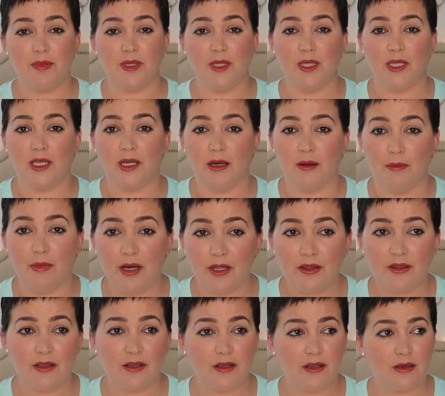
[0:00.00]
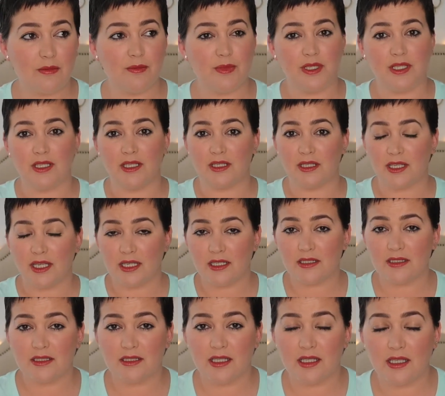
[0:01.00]
being a mother, being a
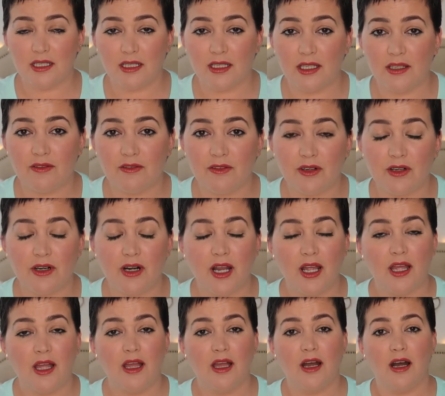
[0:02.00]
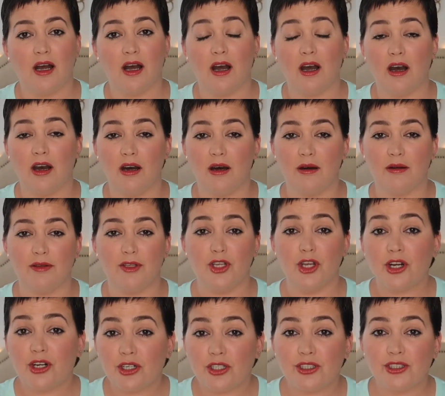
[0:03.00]
caretaker, uh, a
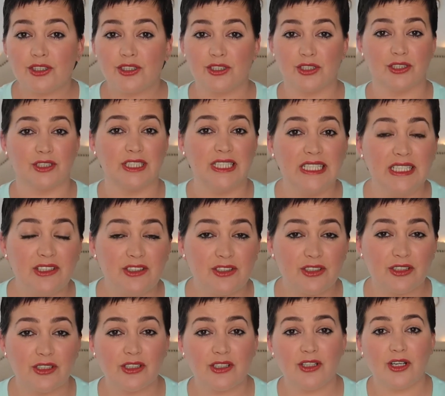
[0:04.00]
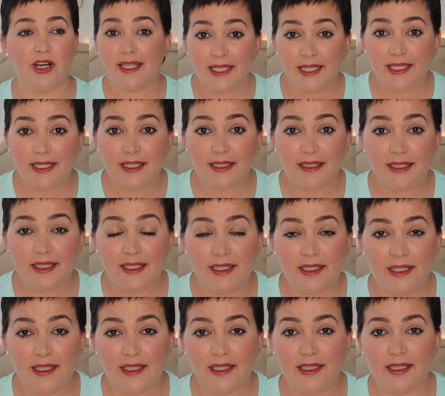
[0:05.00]
nurse, a teacher, cleaning
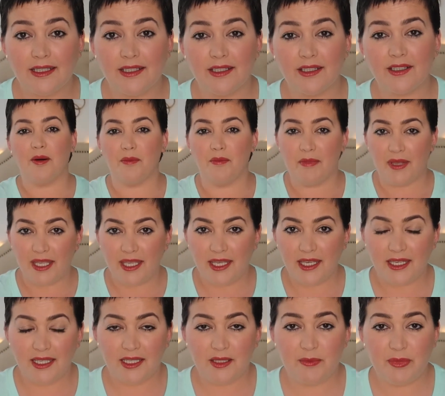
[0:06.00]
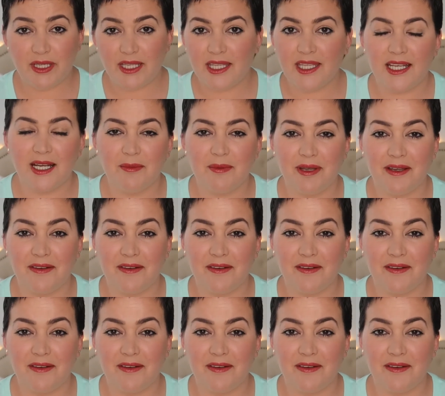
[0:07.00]
lady, a maid, picking up